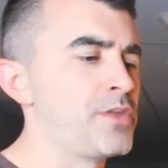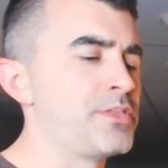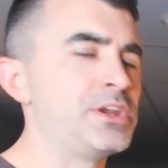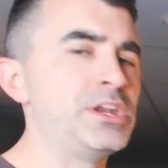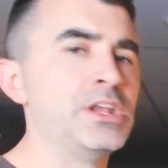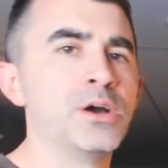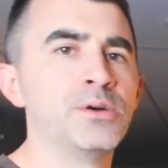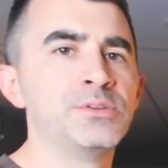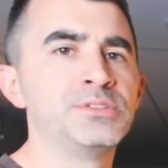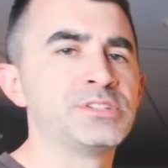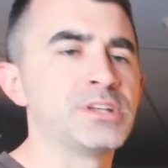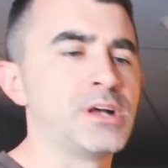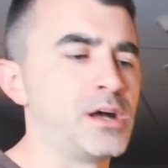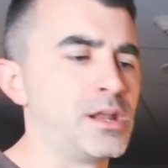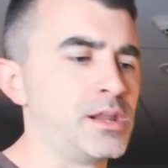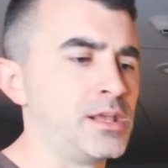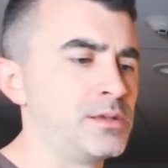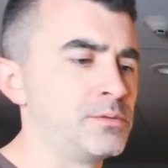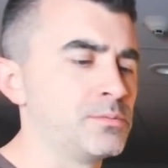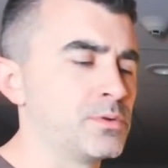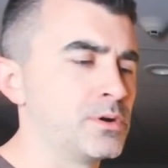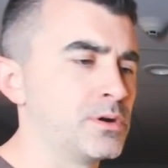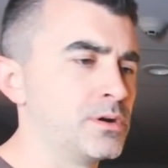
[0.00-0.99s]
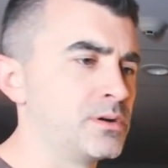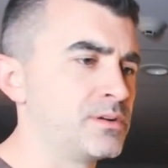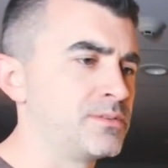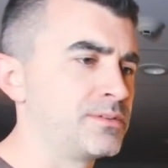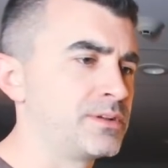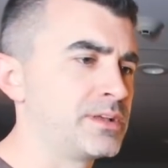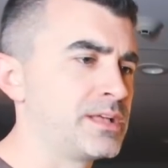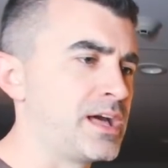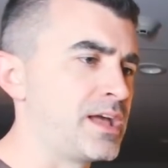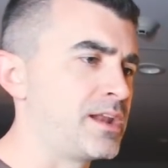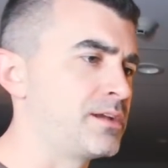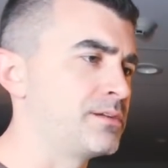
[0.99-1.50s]
notes on it were
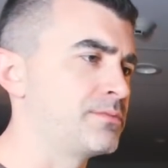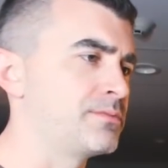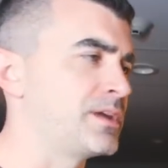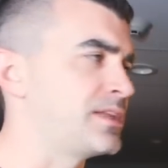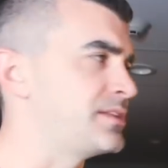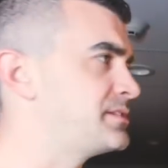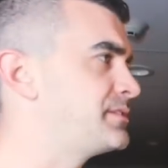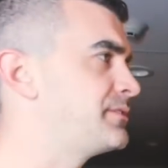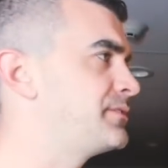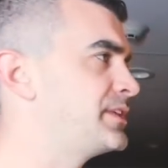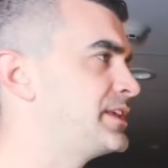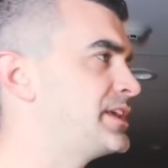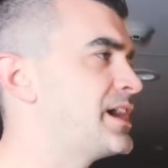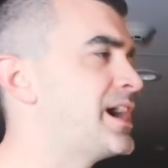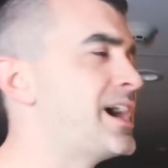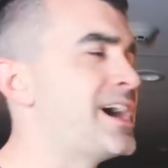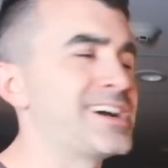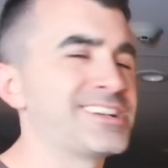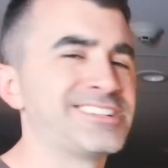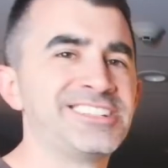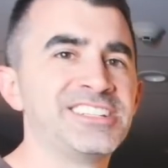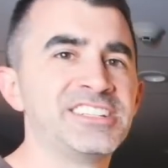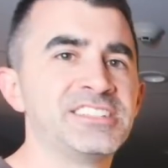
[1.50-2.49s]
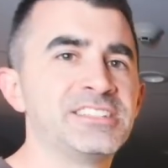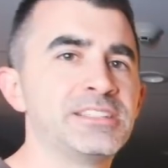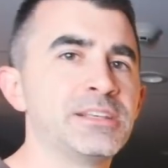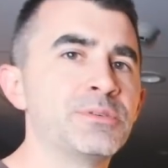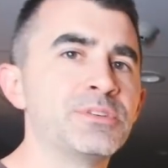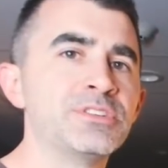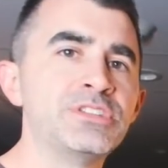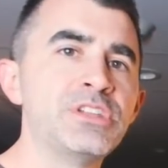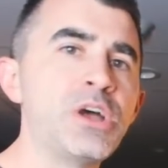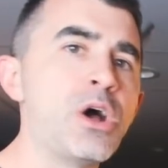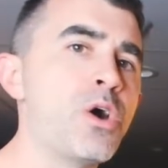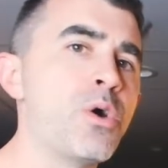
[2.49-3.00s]
kind of relatively cautious. There
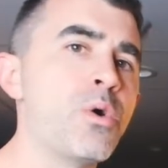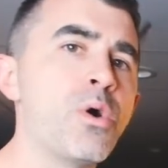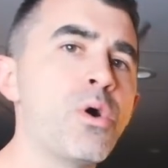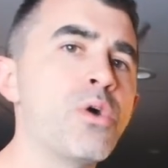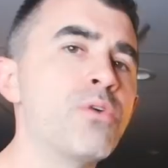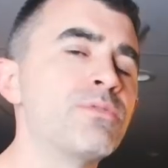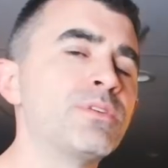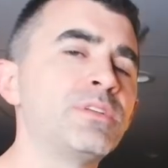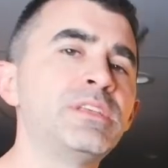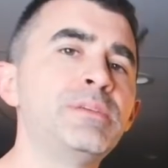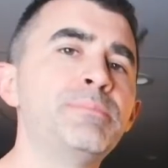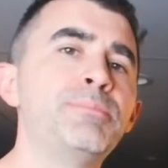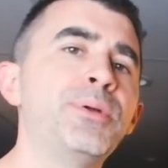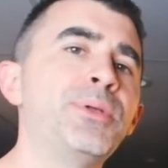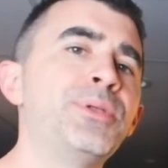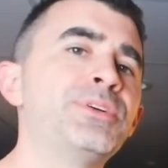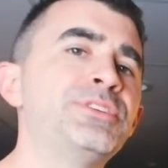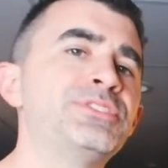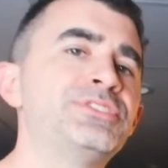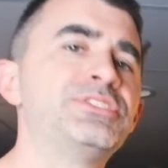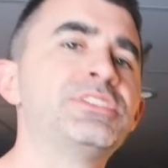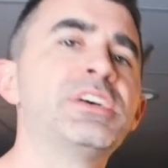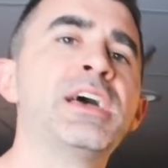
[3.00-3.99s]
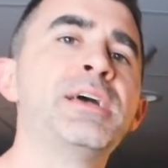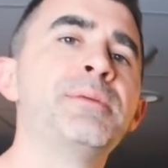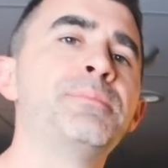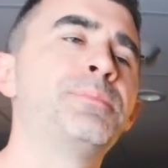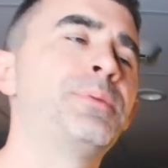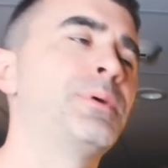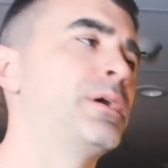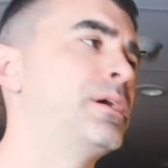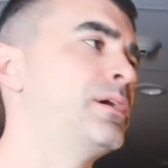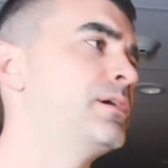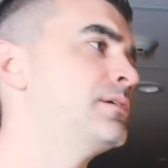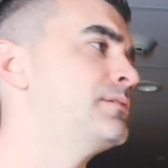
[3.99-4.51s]
was no overly bullish type
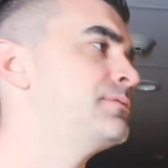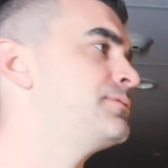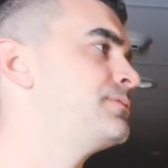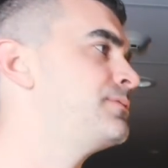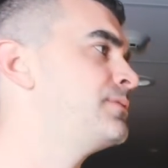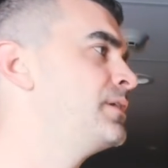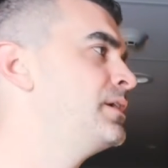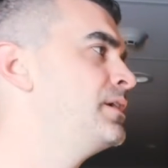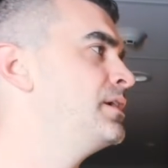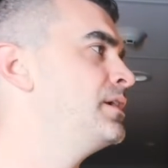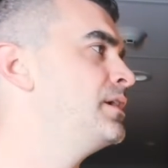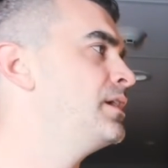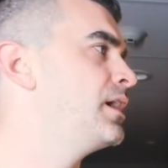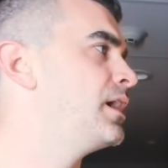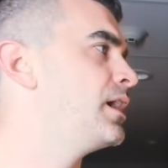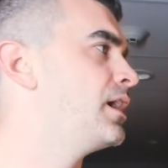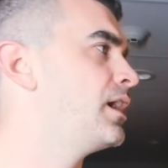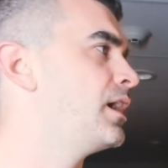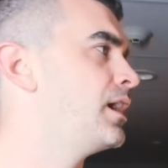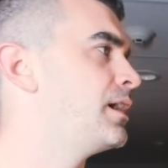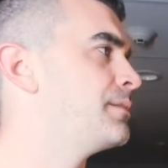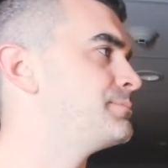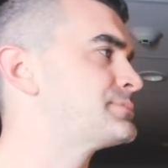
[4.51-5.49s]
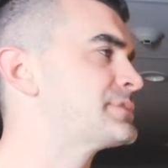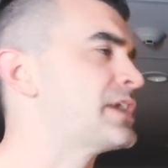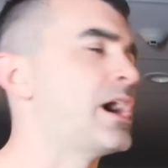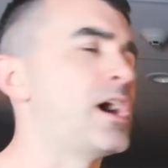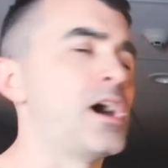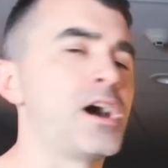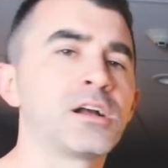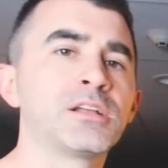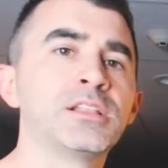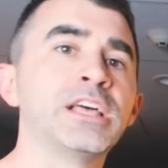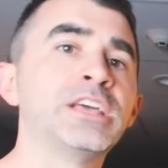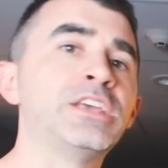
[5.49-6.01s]
of
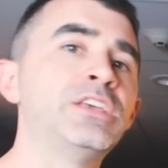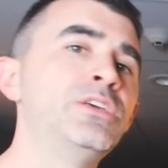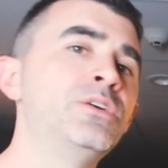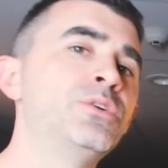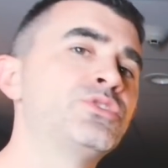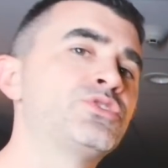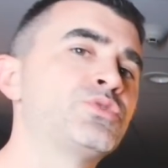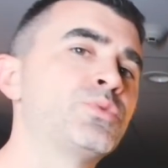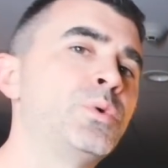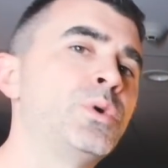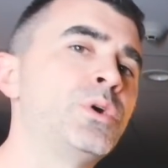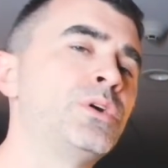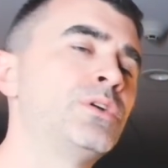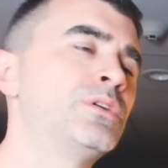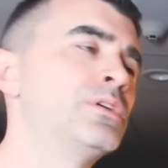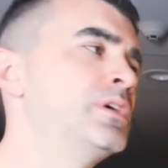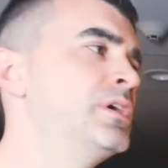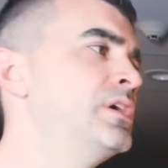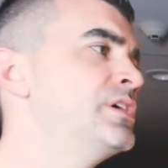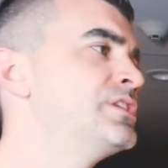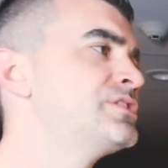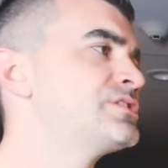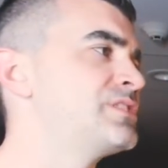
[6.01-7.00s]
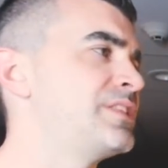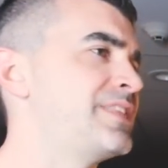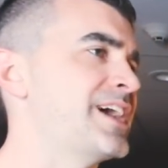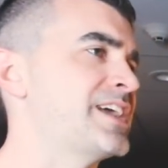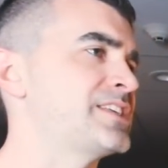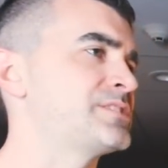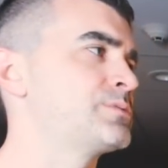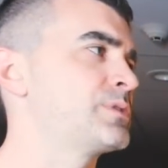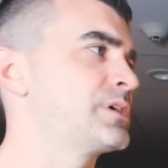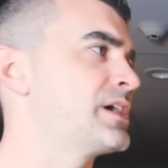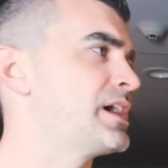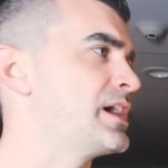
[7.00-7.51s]
talk like usual. So
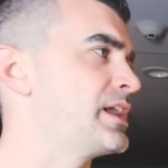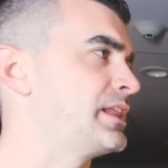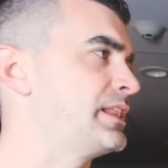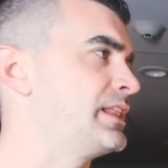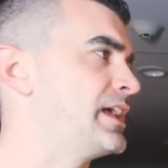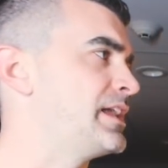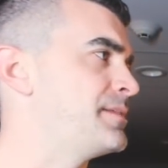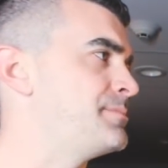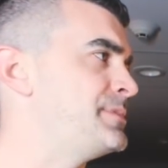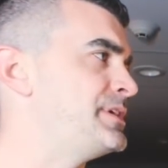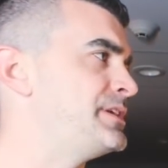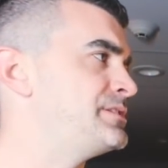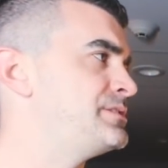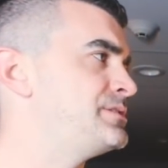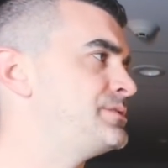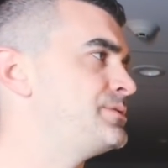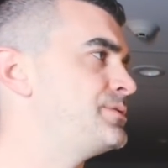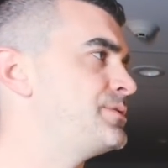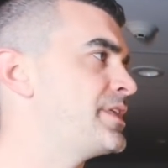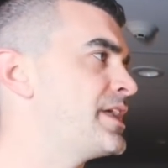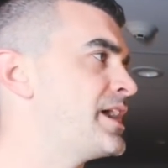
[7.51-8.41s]
that's what kind of led me to